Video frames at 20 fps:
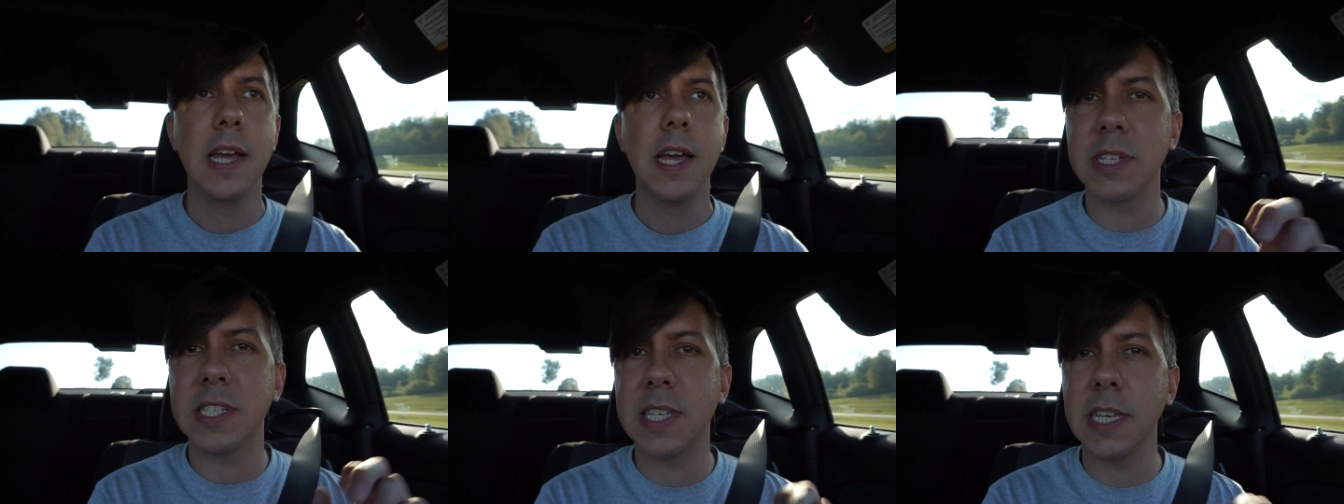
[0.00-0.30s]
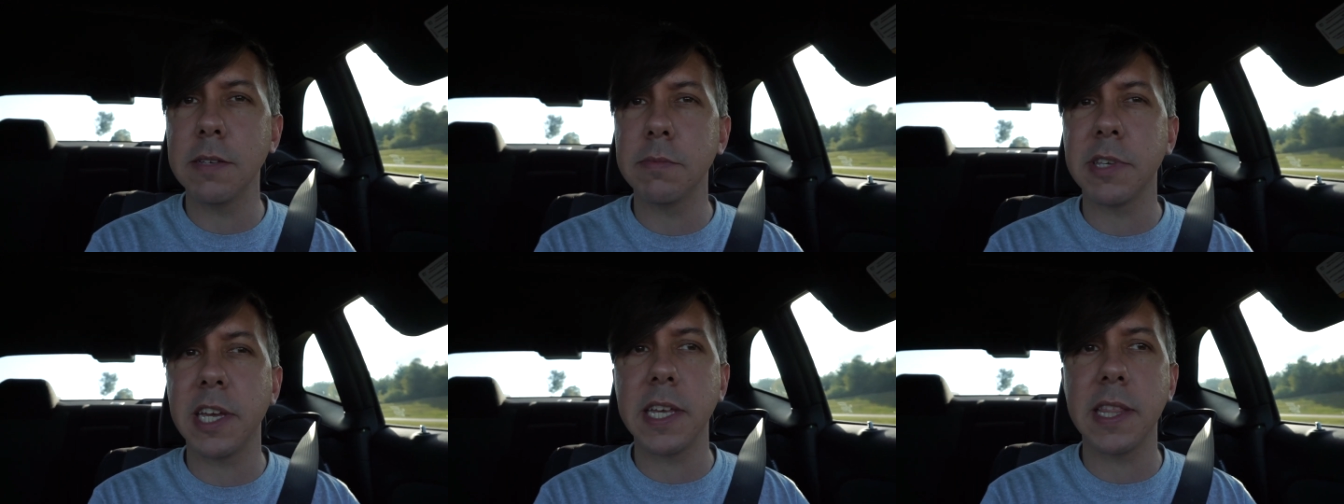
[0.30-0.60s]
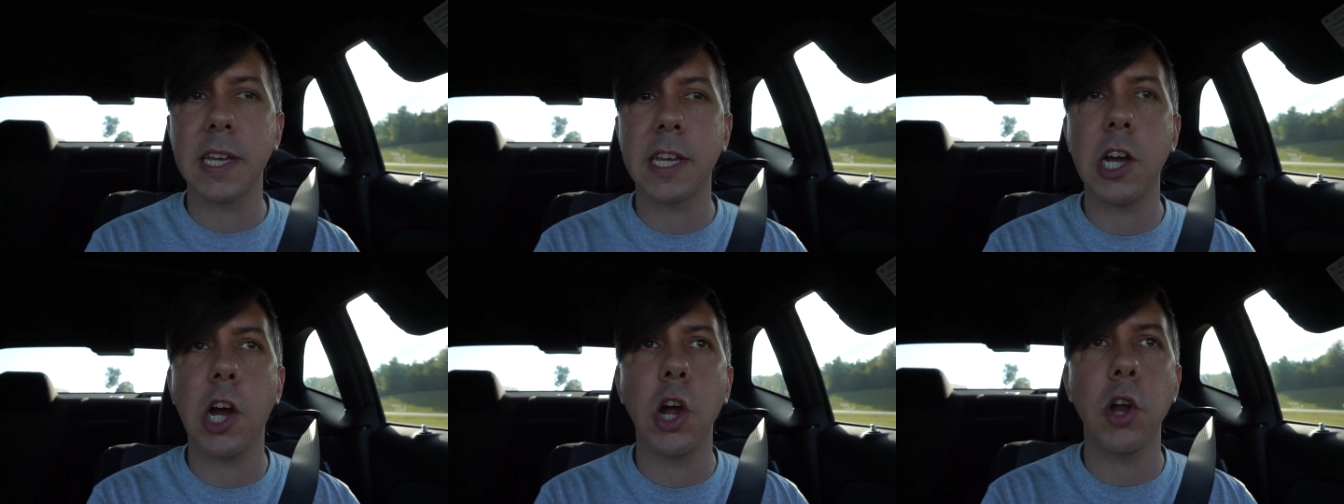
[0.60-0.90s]
it seems
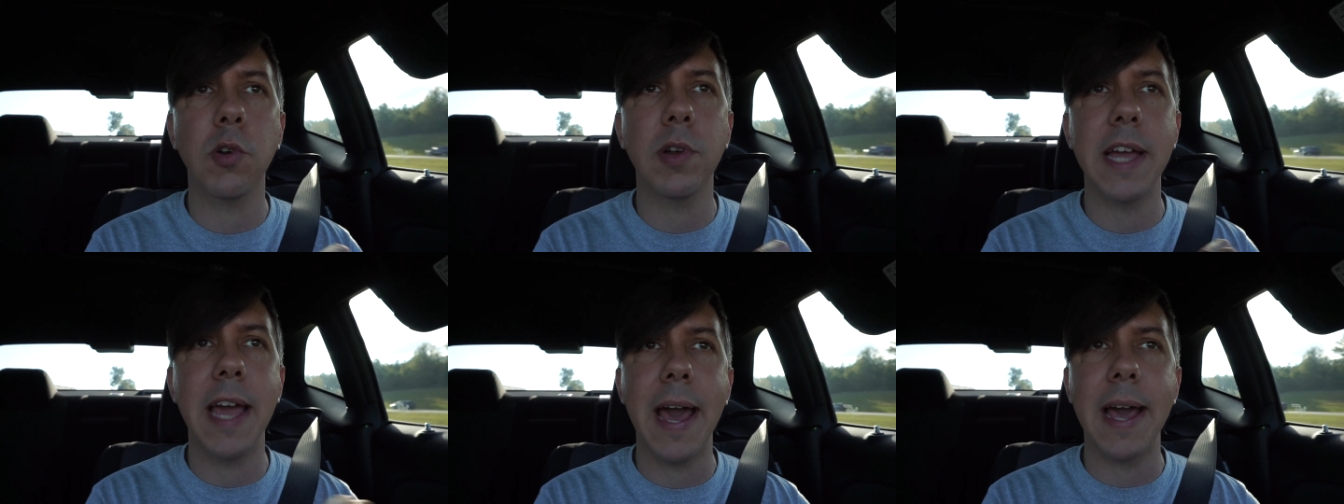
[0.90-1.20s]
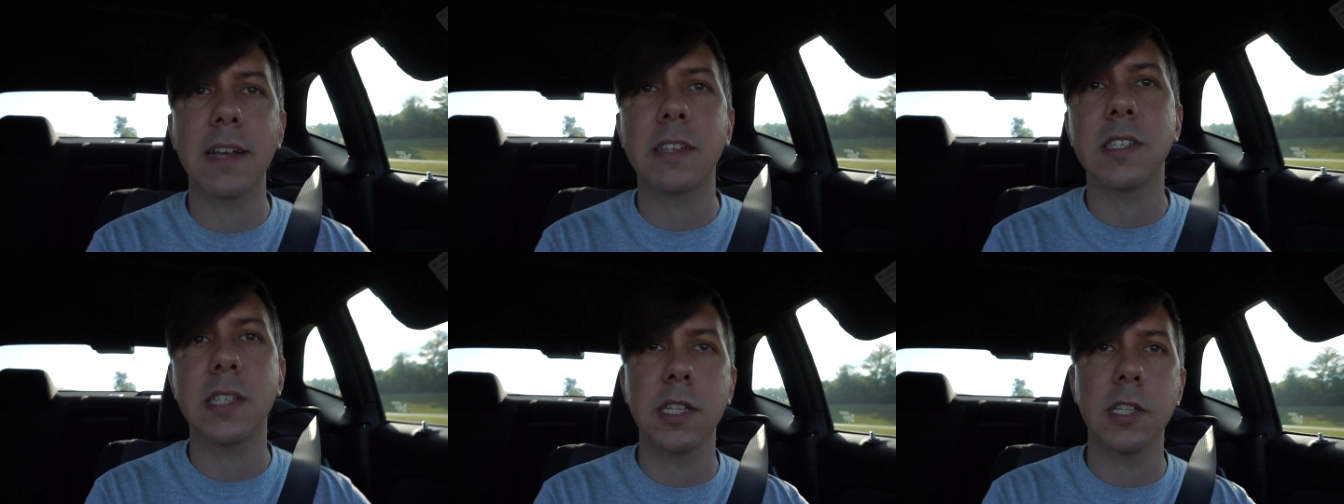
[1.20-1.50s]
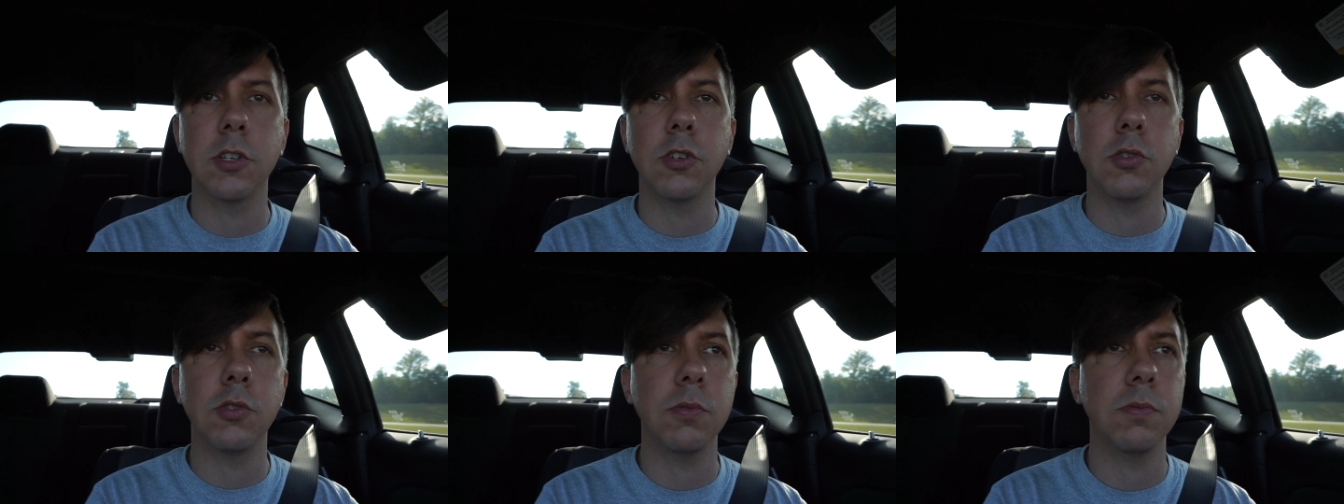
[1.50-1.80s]
like the car reacts a
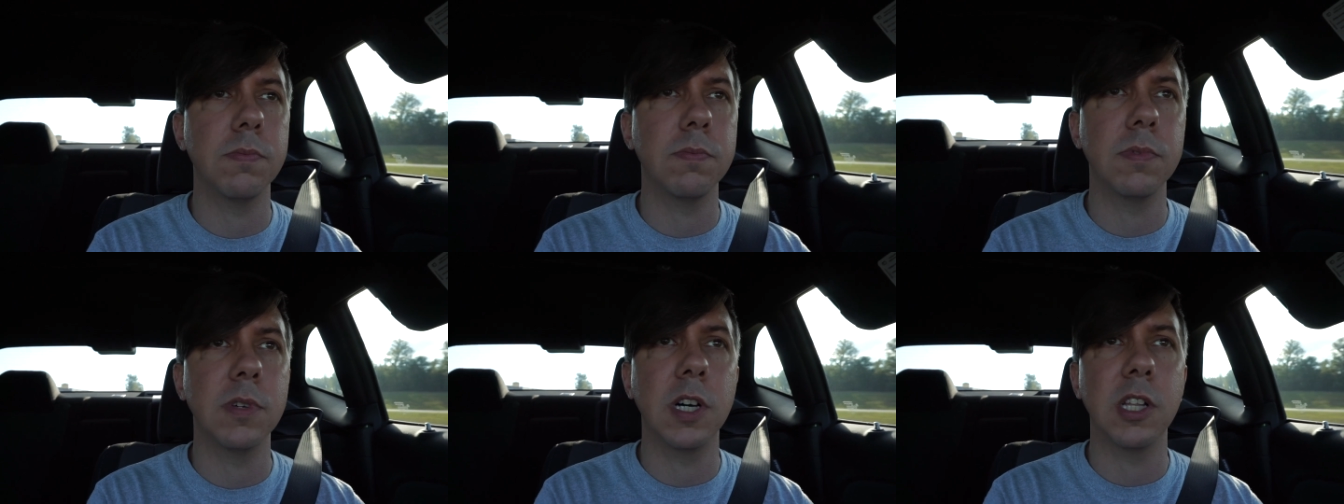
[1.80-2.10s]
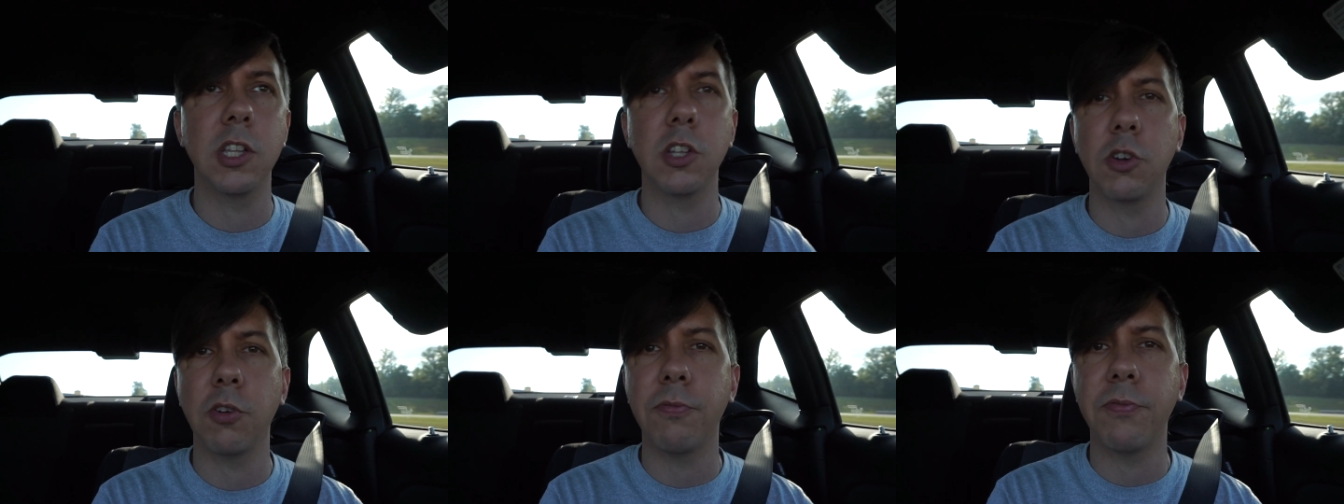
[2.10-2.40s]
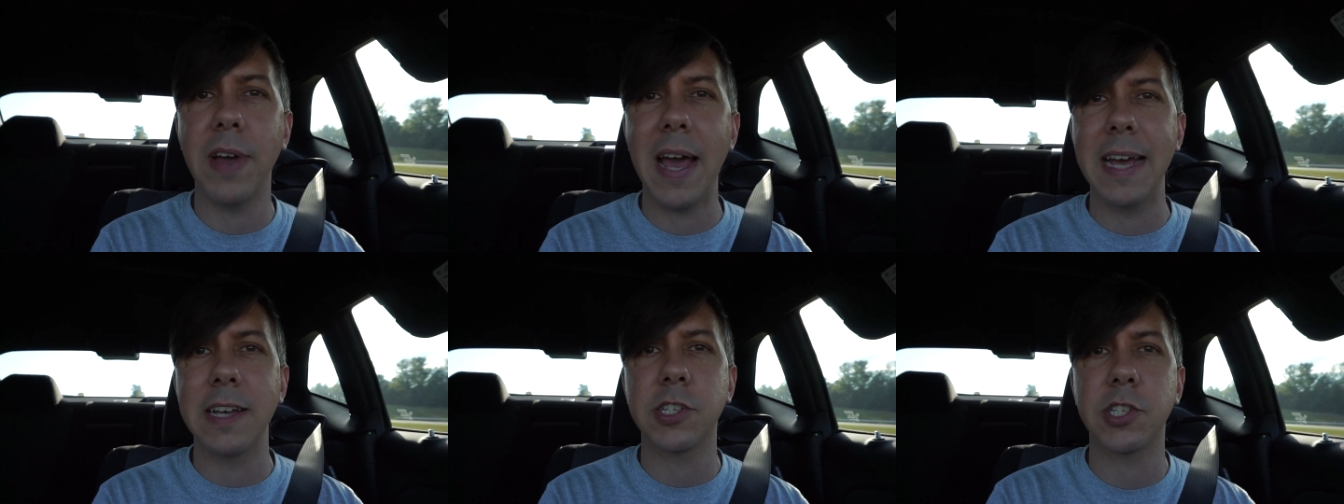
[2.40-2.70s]
little a little
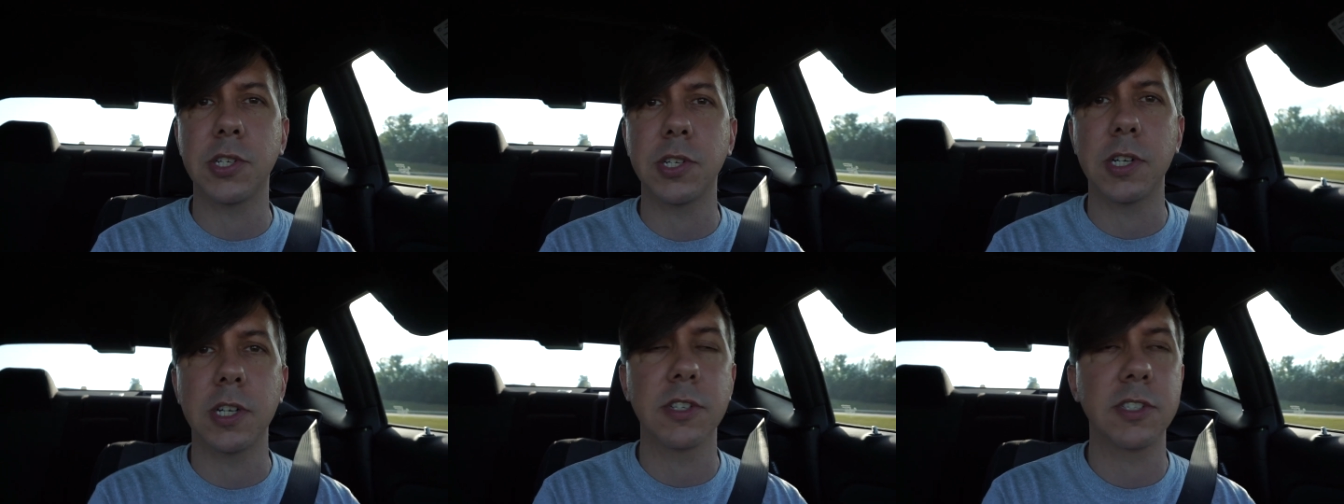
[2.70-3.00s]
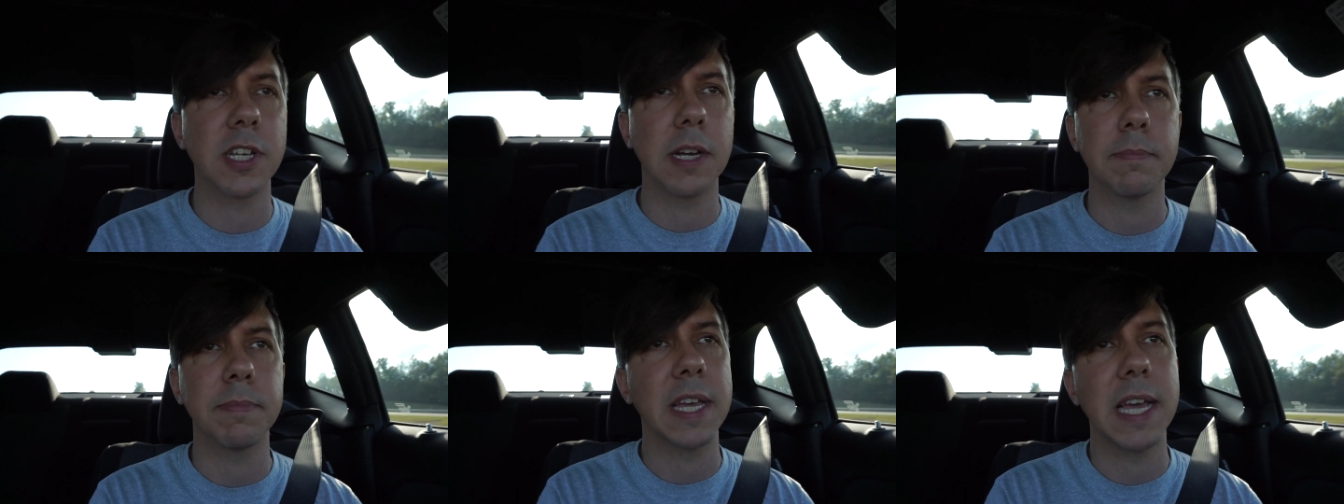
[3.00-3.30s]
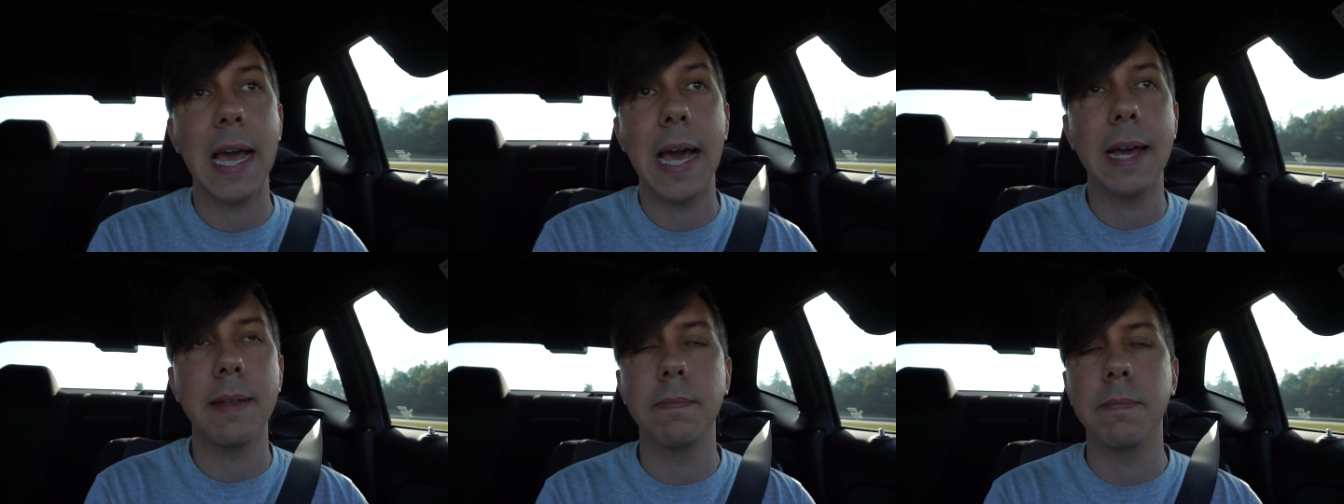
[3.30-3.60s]
faster or
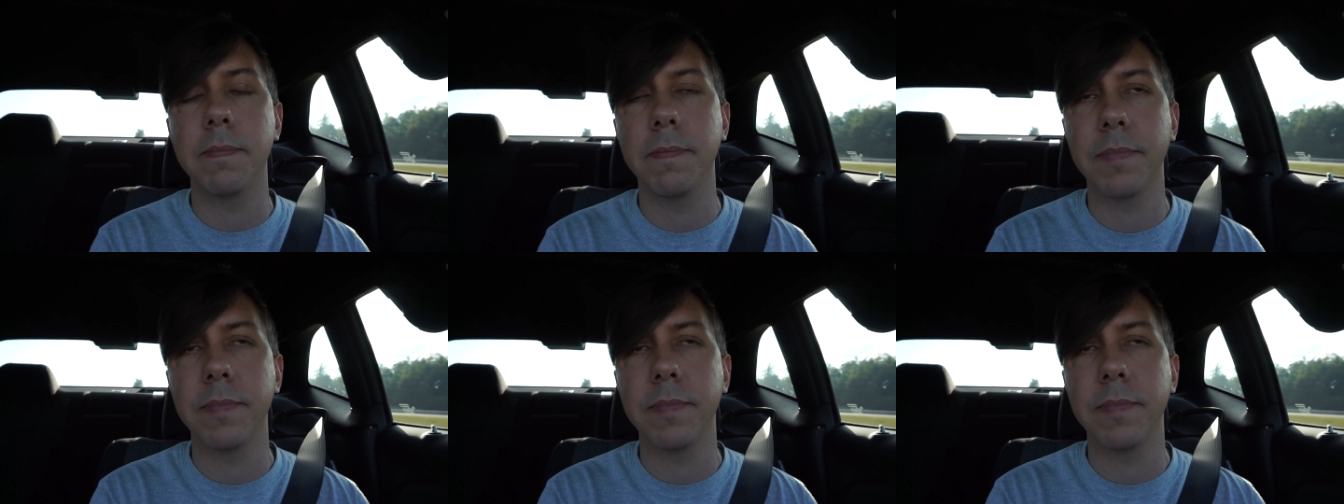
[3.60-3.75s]
something. I,